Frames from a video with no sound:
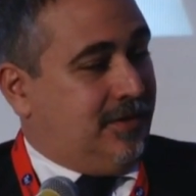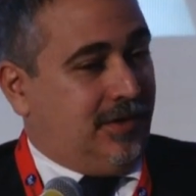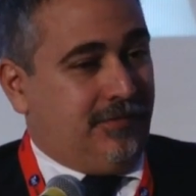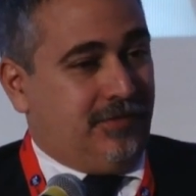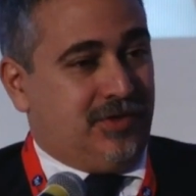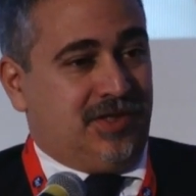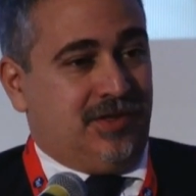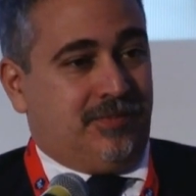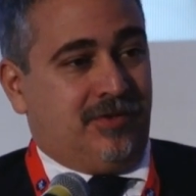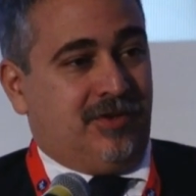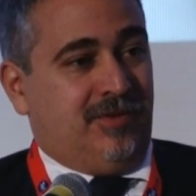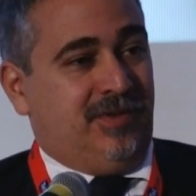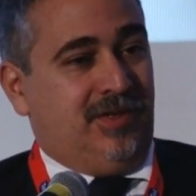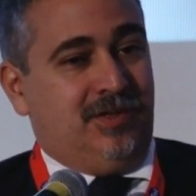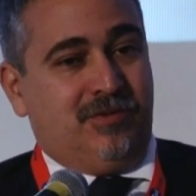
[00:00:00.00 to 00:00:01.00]
Obviously,
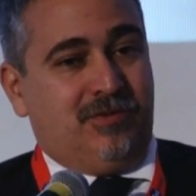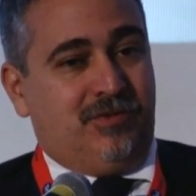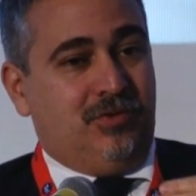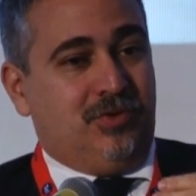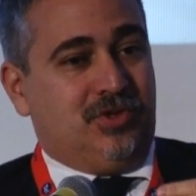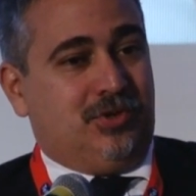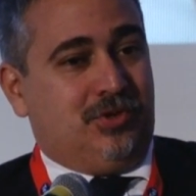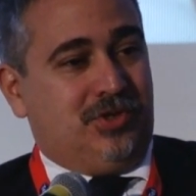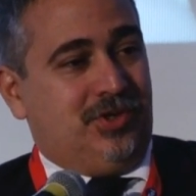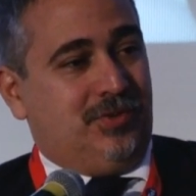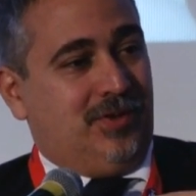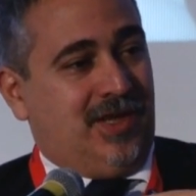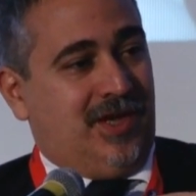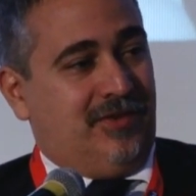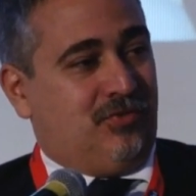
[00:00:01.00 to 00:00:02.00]
probably in the future, she
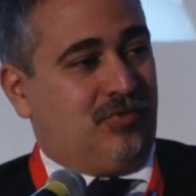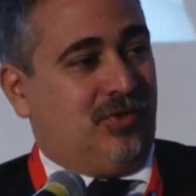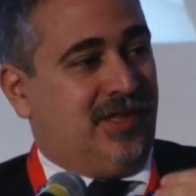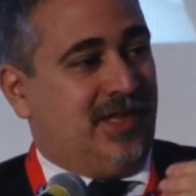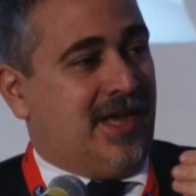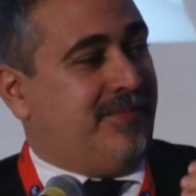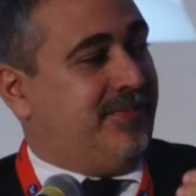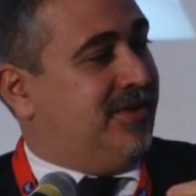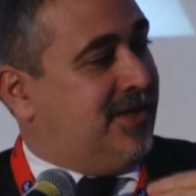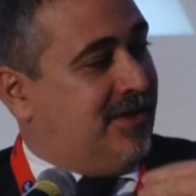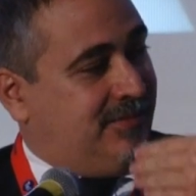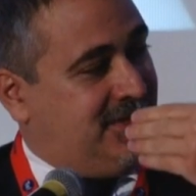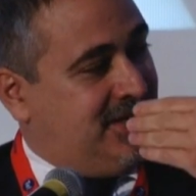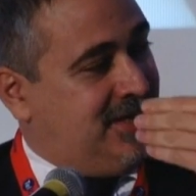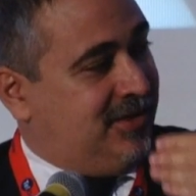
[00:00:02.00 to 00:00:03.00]
would have to adapt and
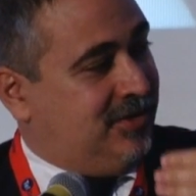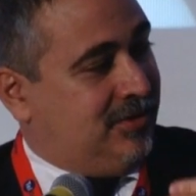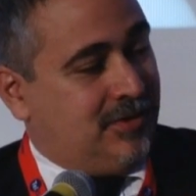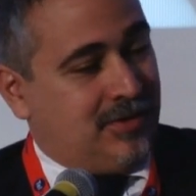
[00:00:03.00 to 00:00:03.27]
update